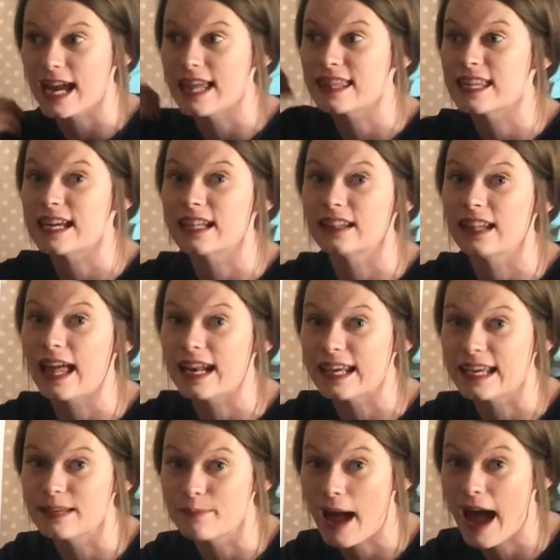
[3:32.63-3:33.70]
and then
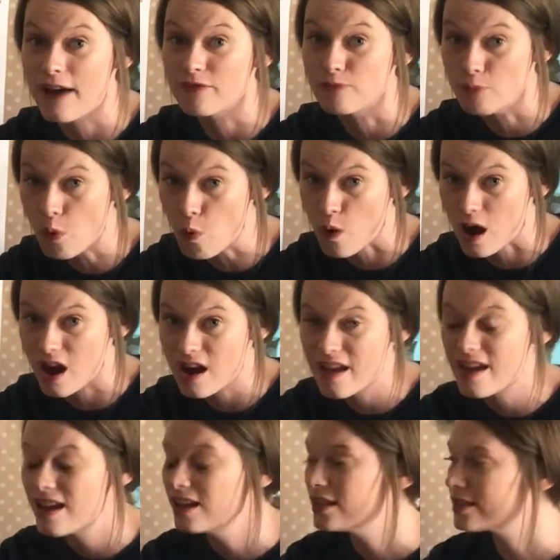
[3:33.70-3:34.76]
letting him have more.
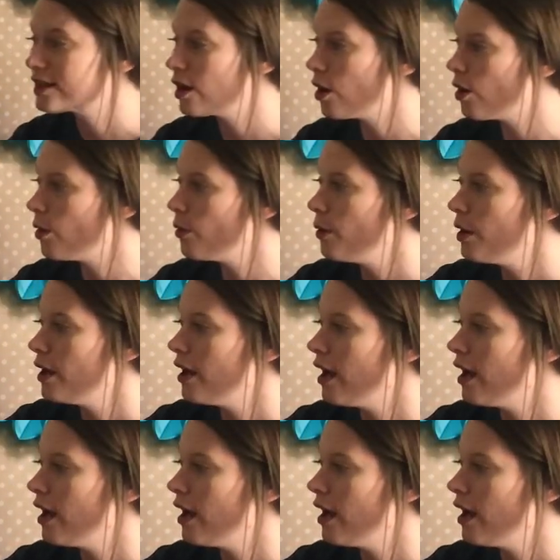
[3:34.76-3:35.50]
So,